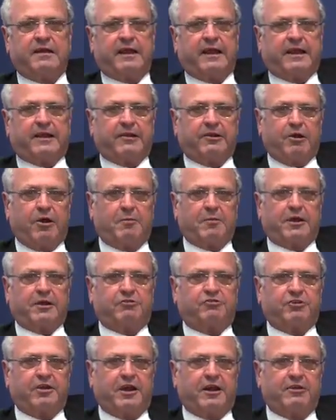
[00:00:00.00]

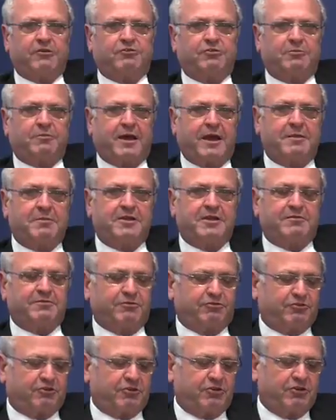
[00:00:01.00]
economic challenge, and maybe
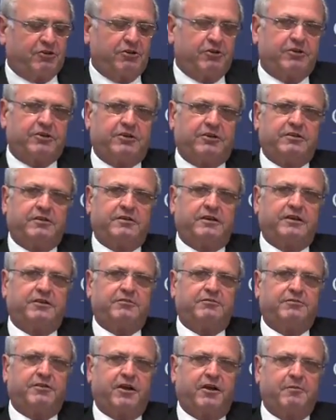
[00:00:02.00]
even security
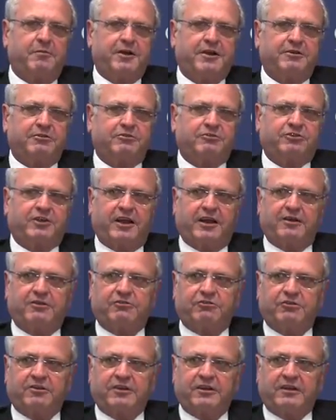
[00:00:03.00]
and environmental
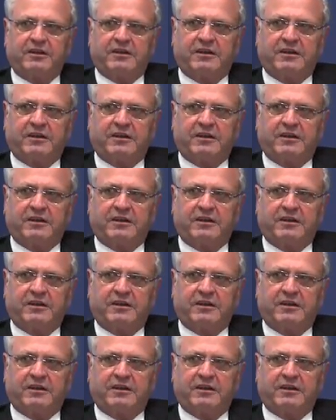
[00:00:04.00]
challenge